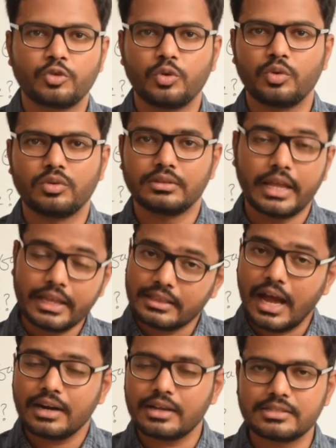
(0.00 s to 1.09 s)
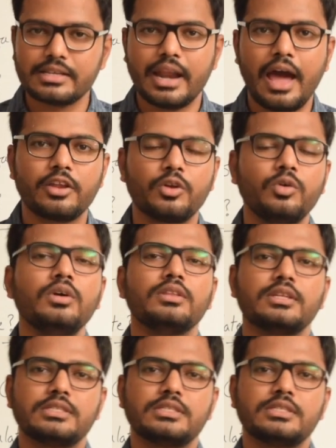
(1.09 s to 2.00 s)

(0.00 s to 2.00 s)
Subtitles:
so in that scenario,